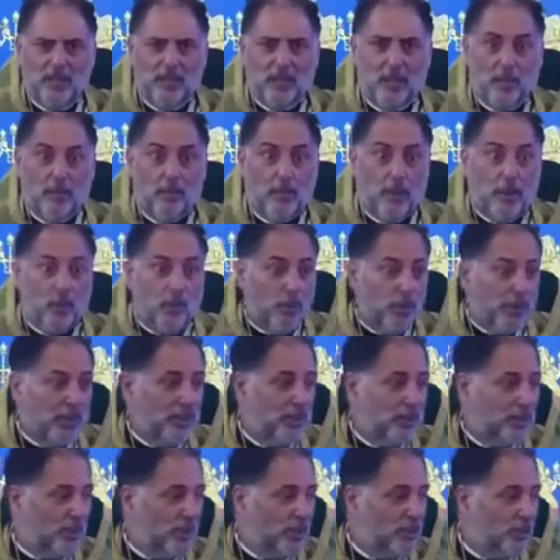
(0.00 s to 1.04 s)
But what
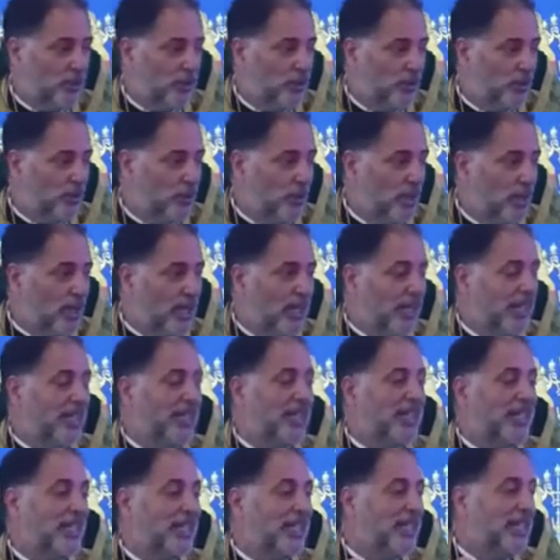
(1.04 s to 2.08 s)
does he do?
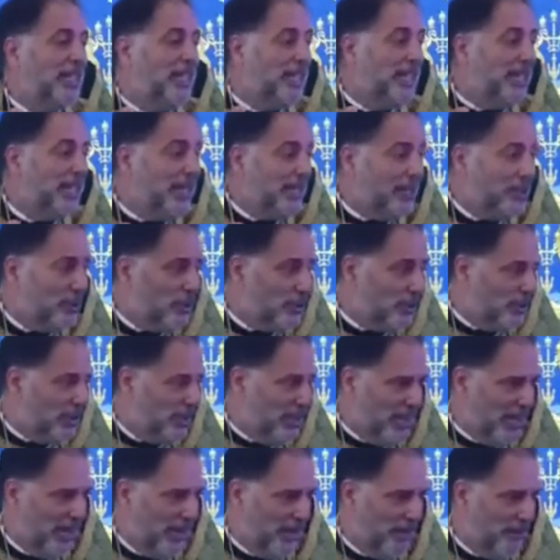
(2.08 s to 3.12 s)
He heals
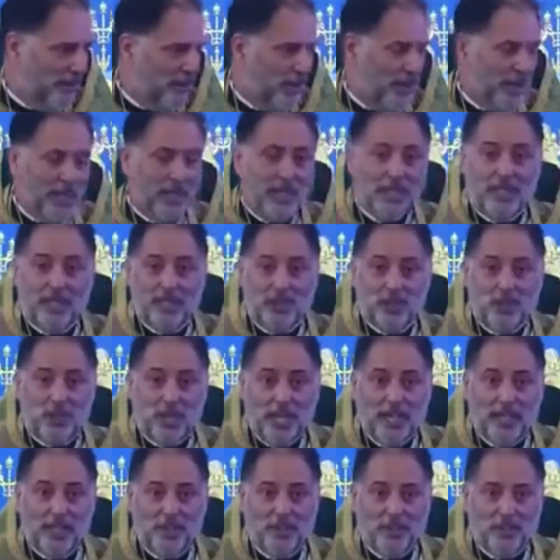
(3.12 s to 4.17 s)
them, he
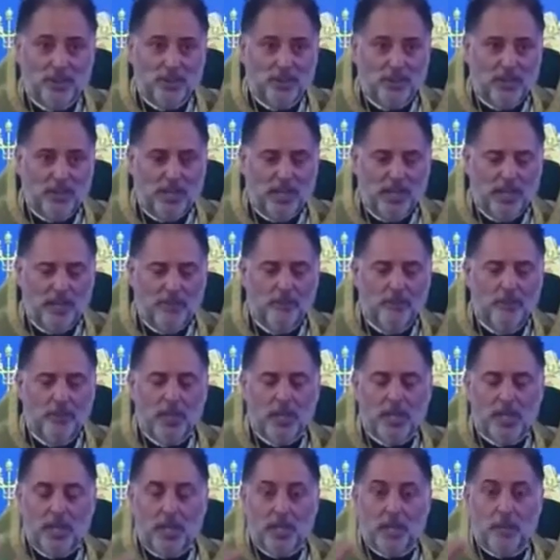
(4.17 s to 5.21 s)
changes
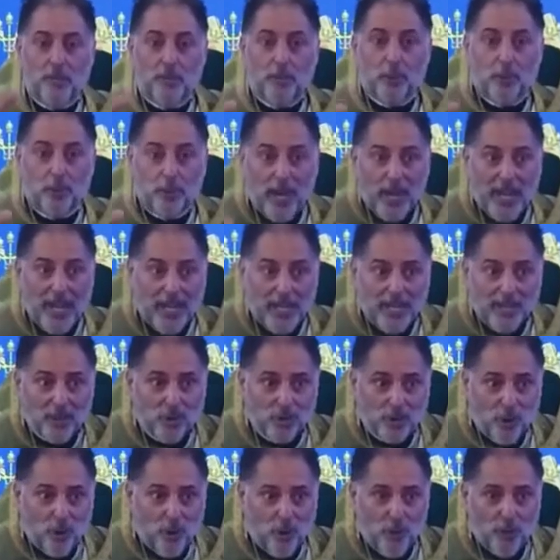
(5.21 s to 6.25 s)
them, he
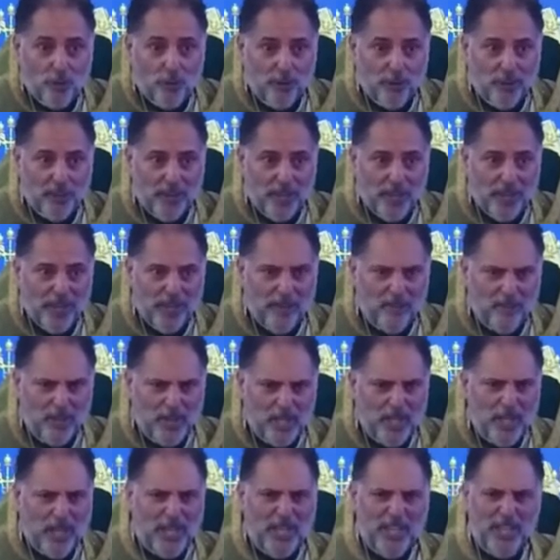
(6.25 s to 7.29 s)
prays over them,
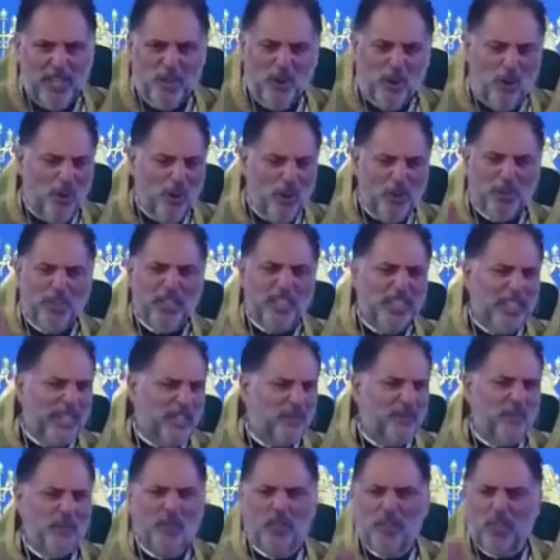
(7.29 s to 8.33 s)
and all the
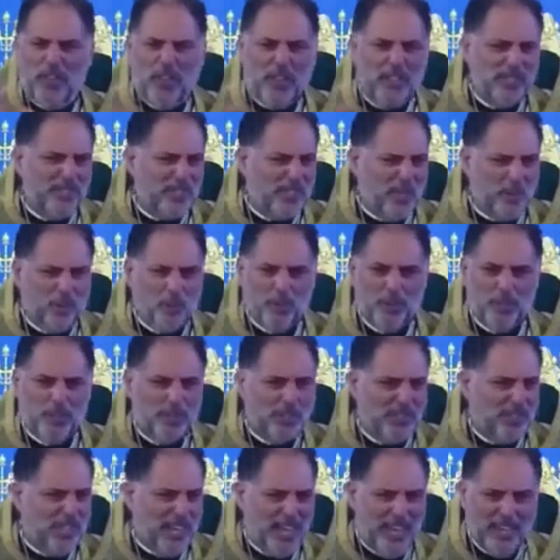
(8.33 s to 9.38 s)
evil things that were
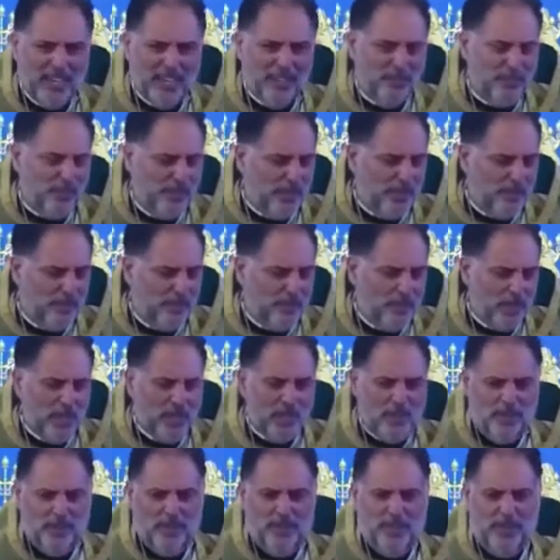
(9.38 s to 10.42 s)
inside of
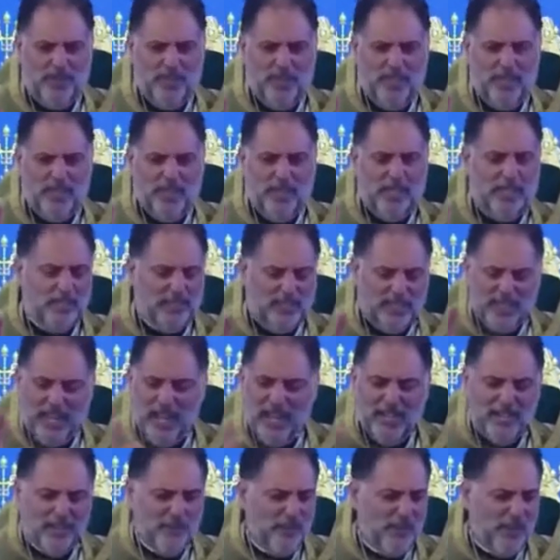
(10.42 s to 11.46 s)
him,
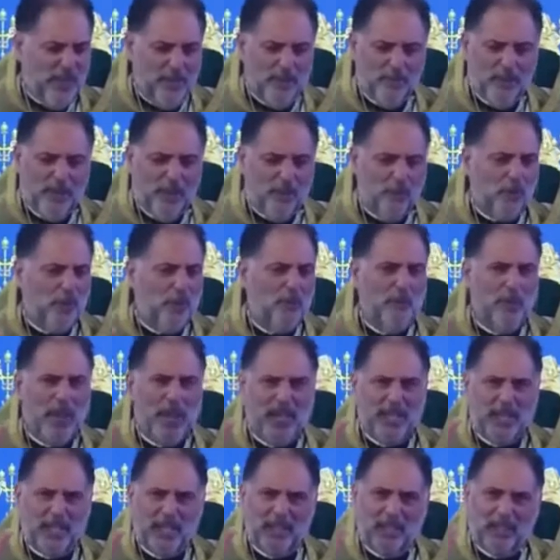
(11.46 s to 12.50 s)
inside of them that were
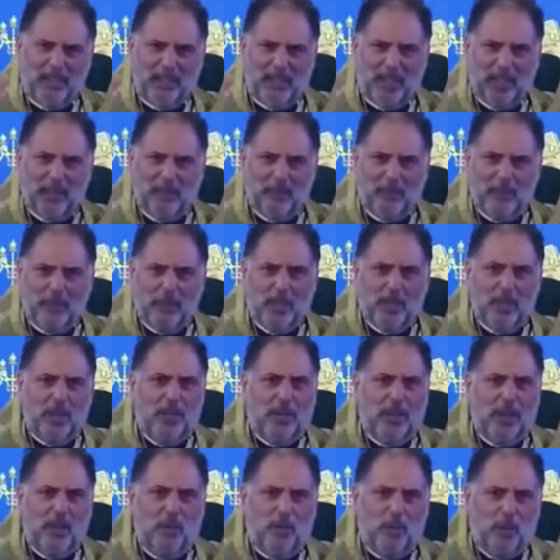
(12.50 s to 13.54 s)
making them
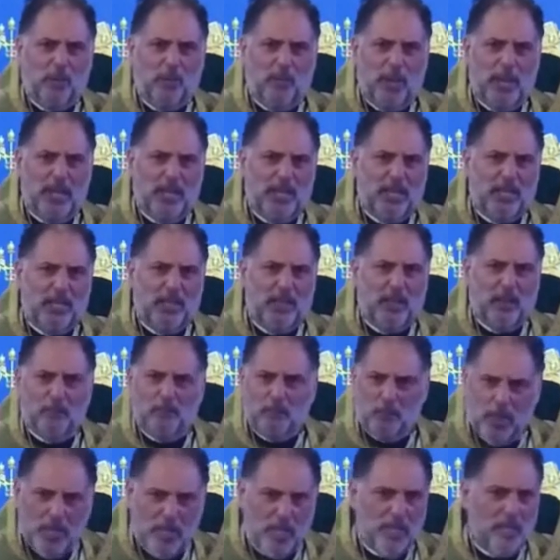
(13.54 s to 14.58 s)
that were making them
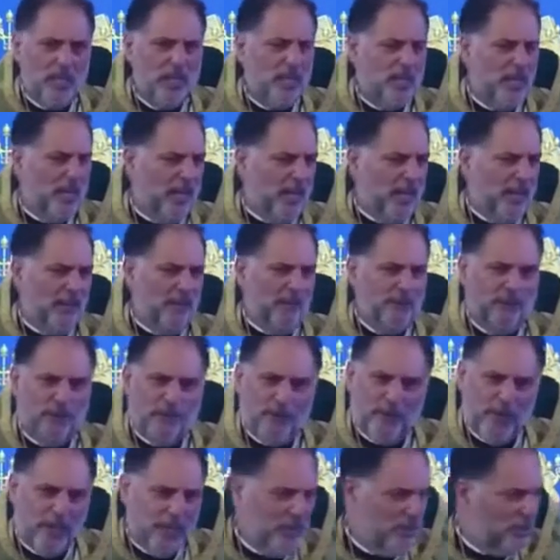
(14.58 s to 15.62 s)
mean and
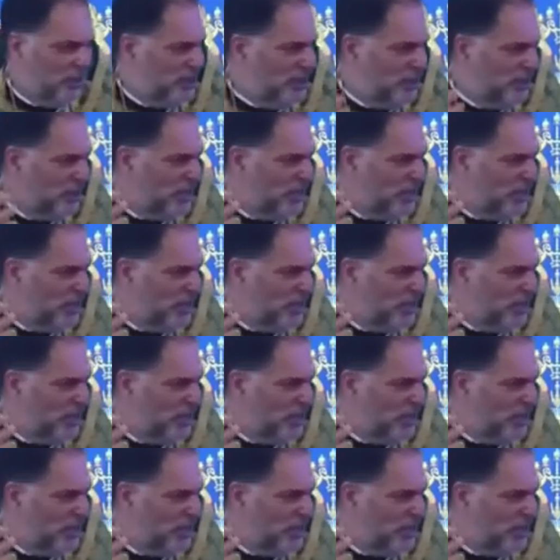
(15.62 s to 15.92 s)
fierce